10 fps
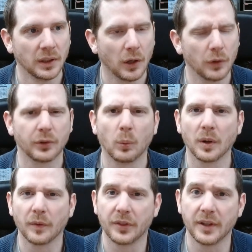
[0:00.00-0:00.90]
Also,
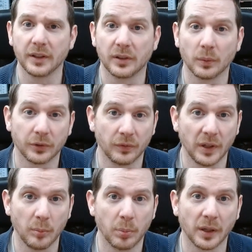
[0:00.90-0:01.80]
one of the things that was
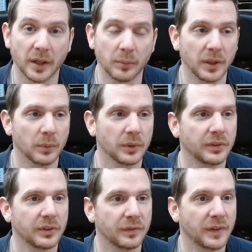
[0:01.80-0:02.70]
really bugging me
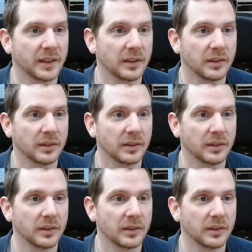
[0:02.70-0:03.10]
was the fact that